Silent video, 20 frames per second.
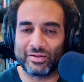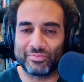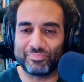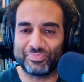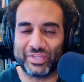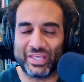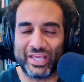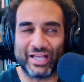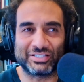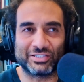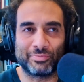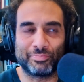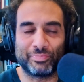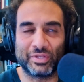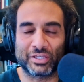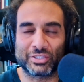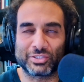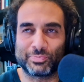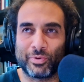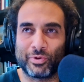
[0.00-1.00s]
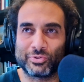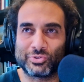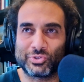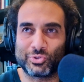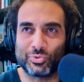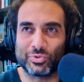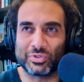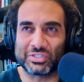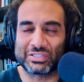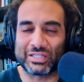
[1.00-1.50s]
he hasn't been exposed
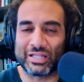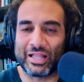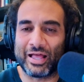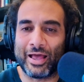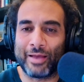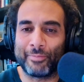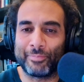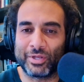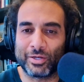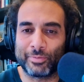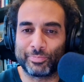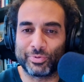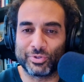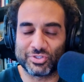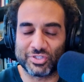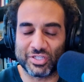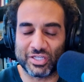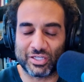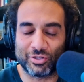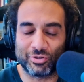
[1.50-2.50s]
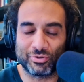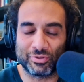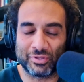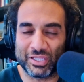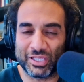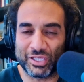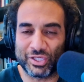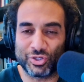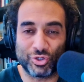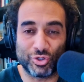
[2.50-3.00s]
to Islam in a
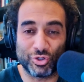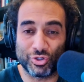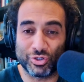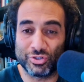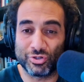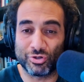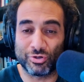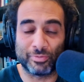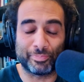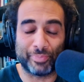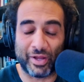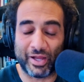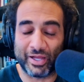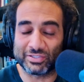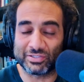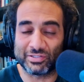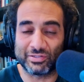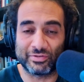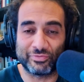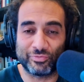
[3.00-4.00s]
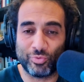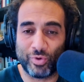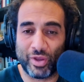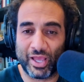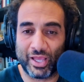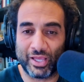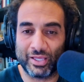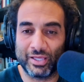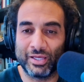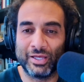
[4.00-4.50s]
particularly good or positive
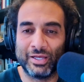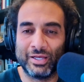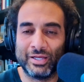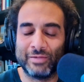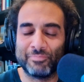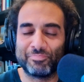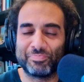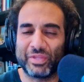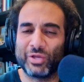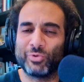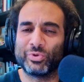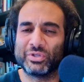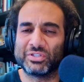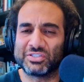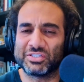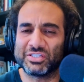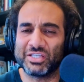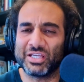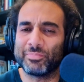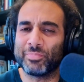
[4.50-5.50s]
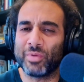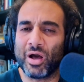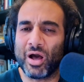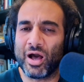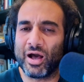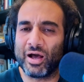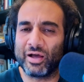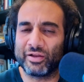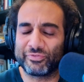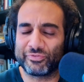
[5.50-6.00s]
way, it would seem
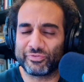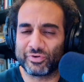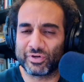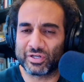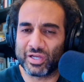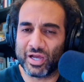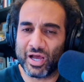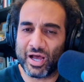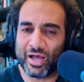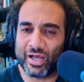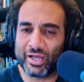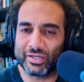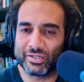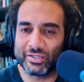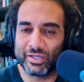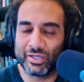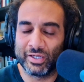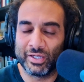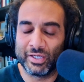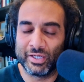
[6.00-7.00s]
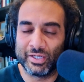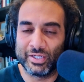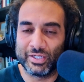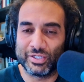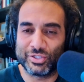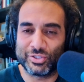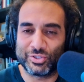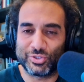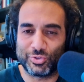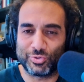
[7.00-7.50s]
odd for God
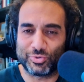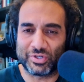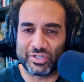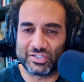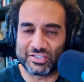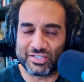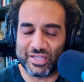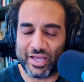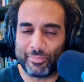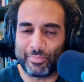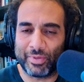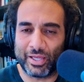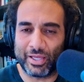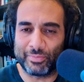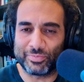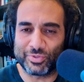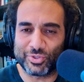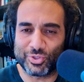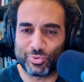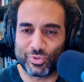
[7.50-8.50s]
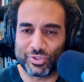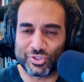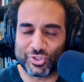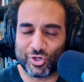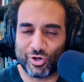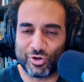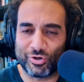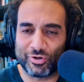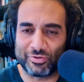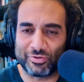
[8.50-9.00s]
to condemn him to eternal